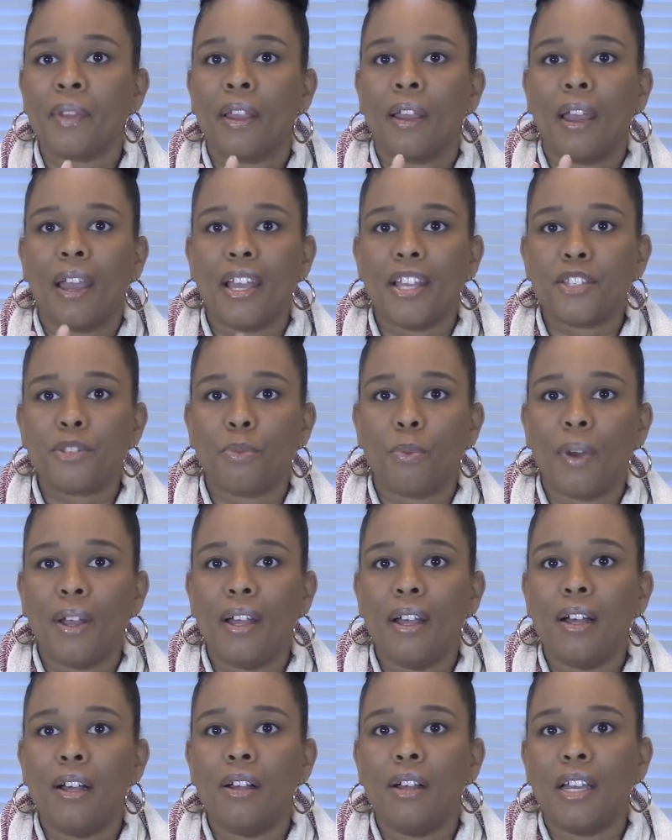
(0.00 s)
as
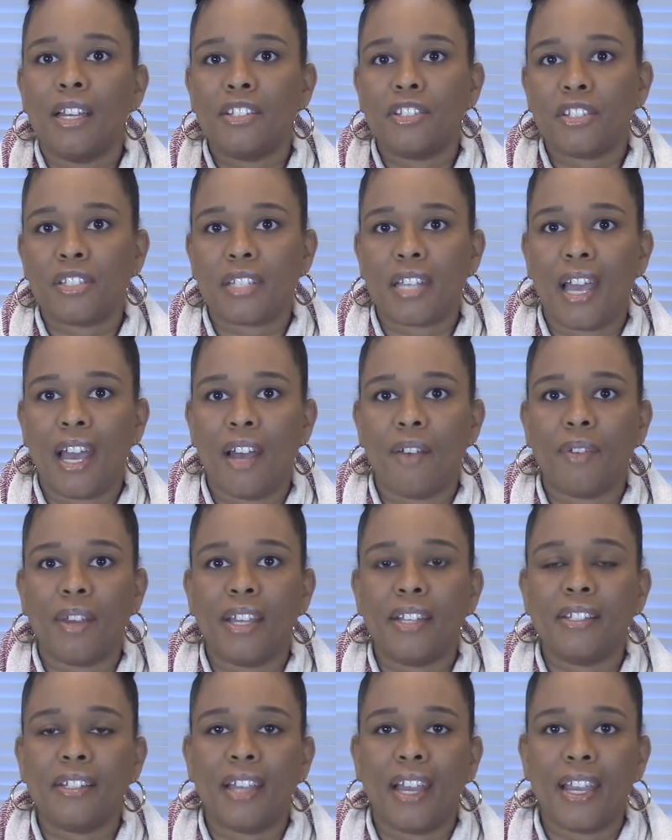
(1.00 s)
well, and just have
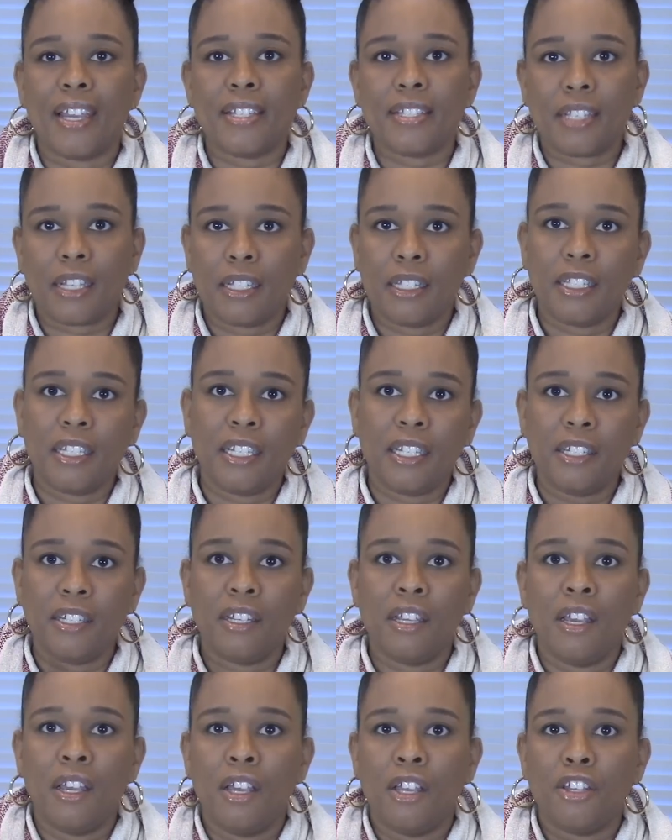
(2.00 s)
a nice, clean,
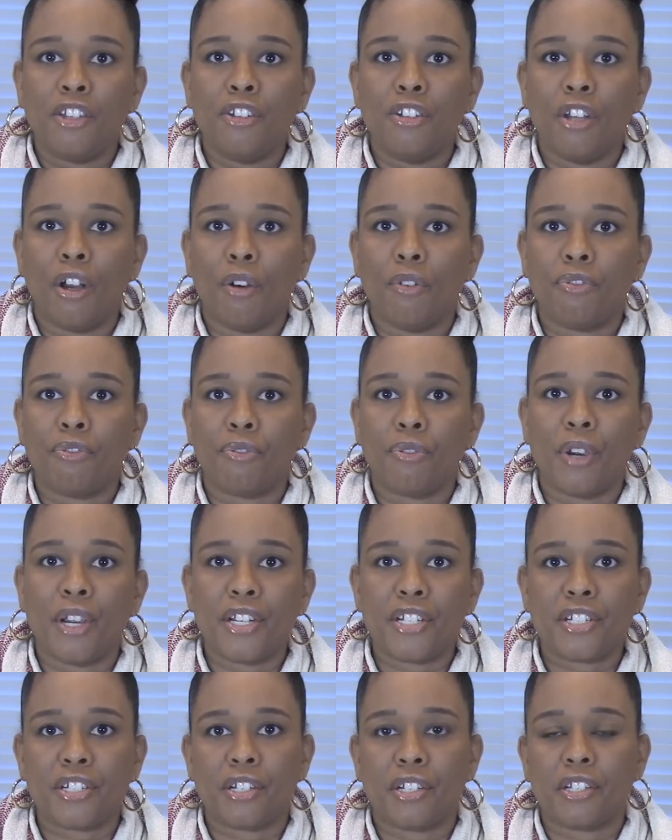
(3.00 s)
you know,
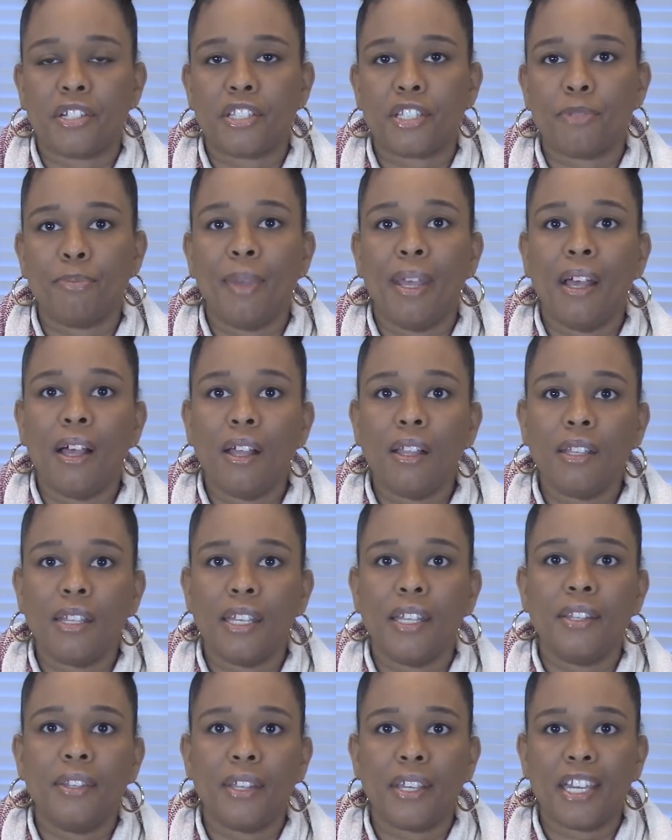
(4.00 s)
fresh smell
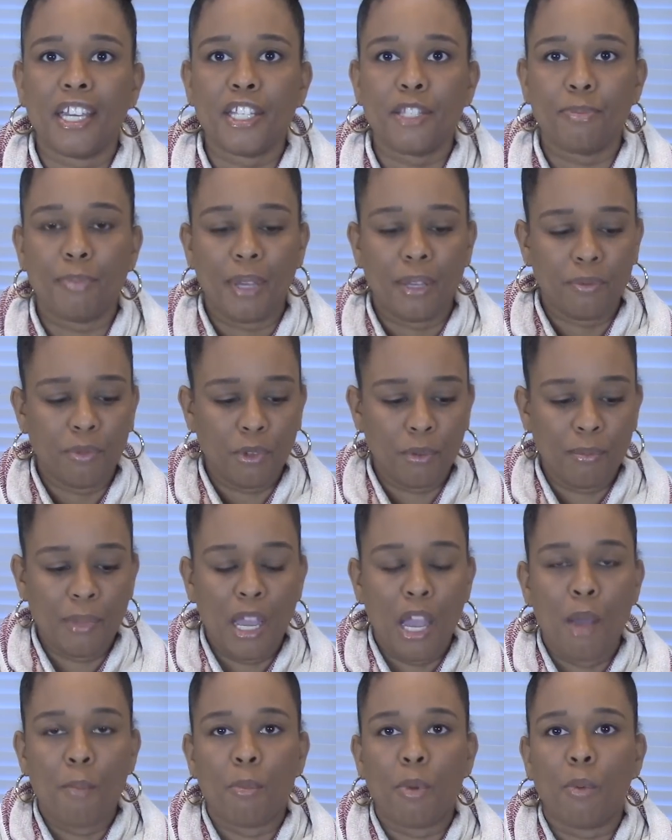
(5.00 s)
in the guest bedroom.
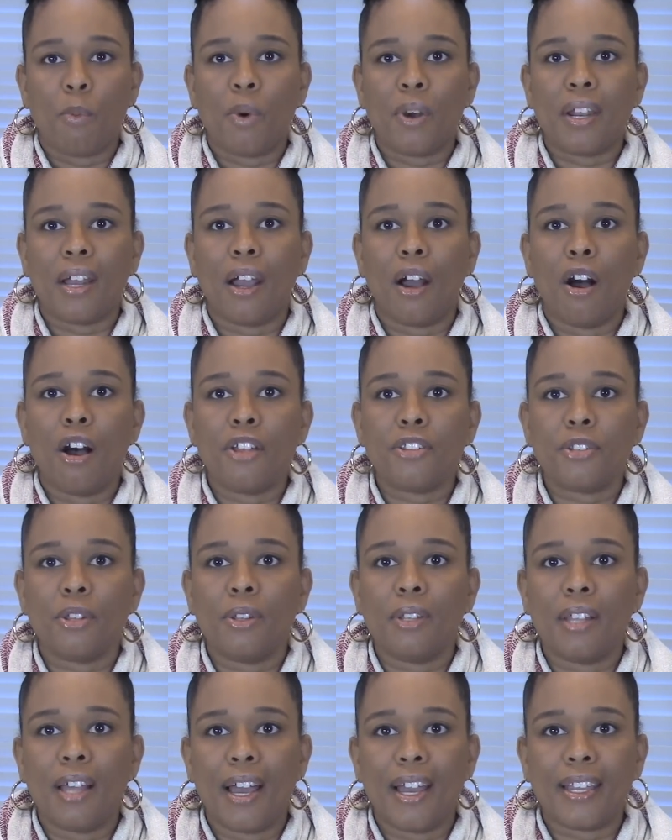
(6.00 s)
But what I also
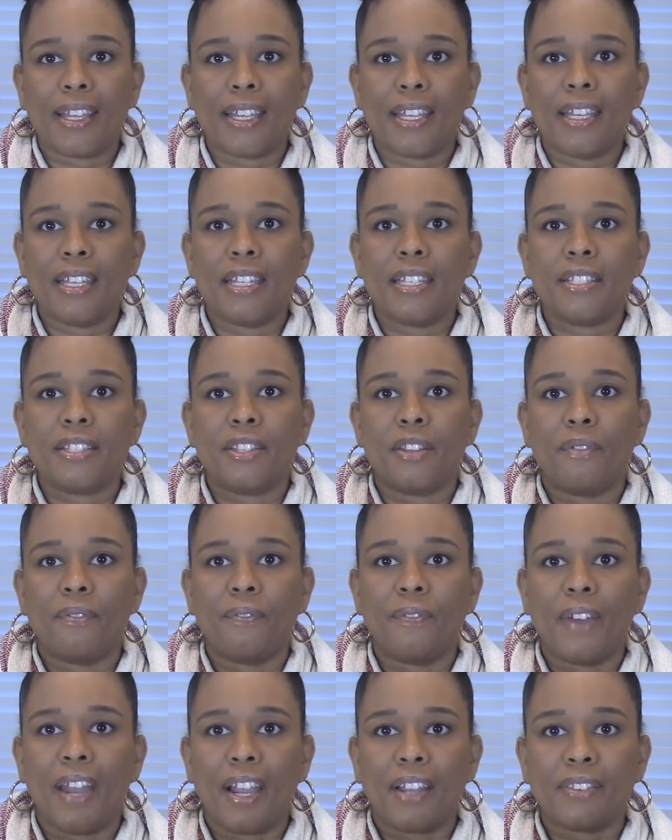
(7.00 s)
like is the
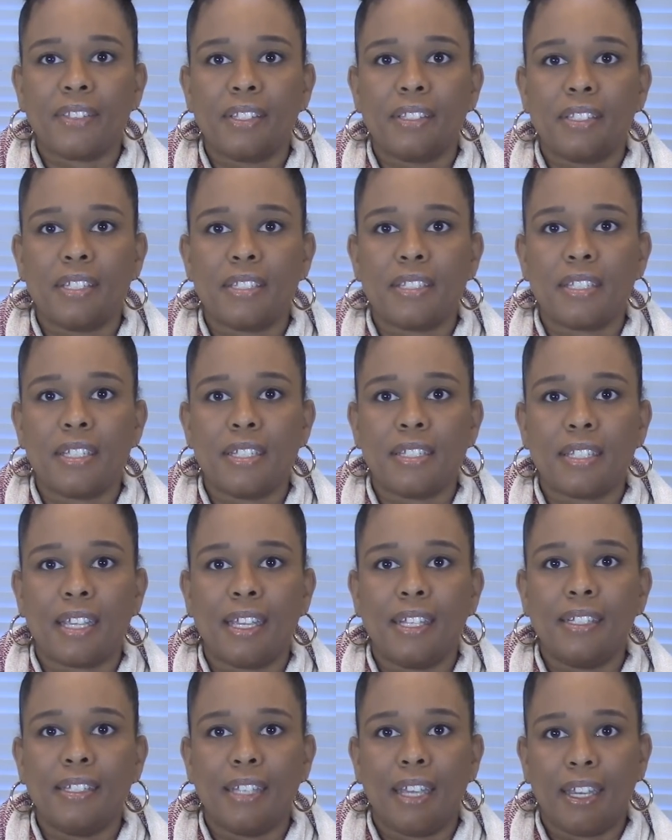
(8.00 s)
fact that this is
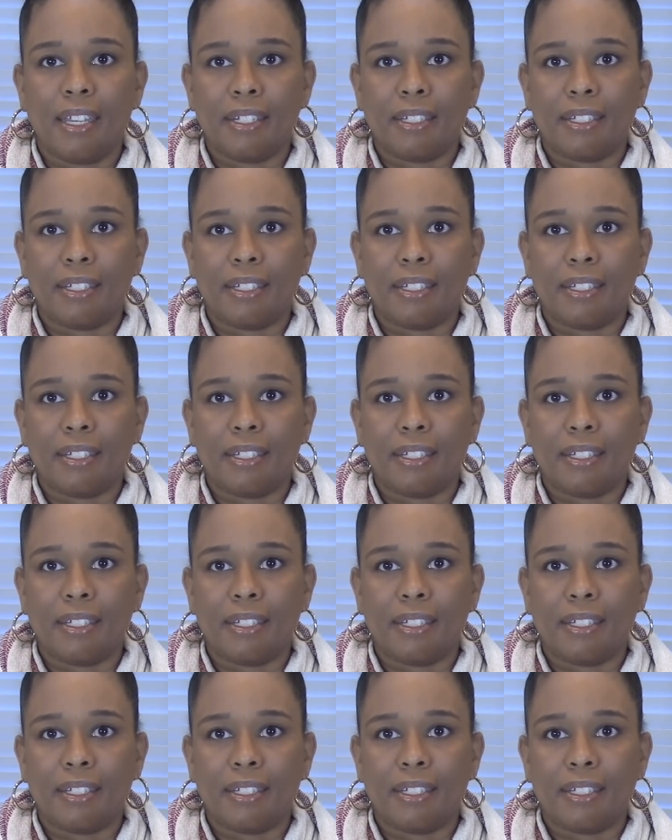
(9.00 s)
a night